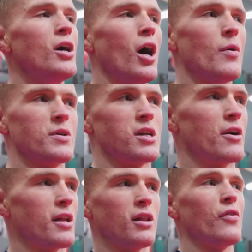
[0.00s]
always
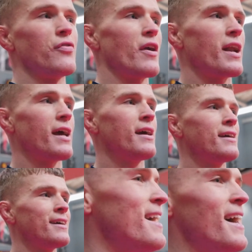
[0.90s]
learning, love Friday.
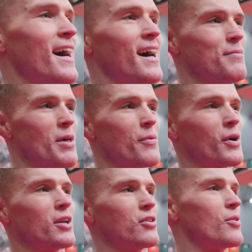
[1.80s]
And now we're
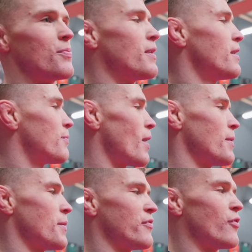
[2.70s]
going to do
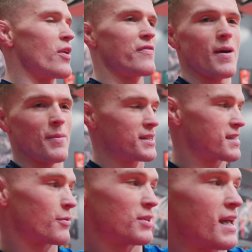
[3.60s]
probably about forty-five minutes
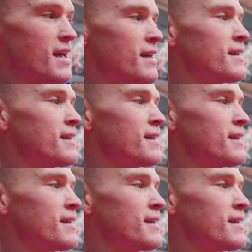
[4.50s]
there with D. So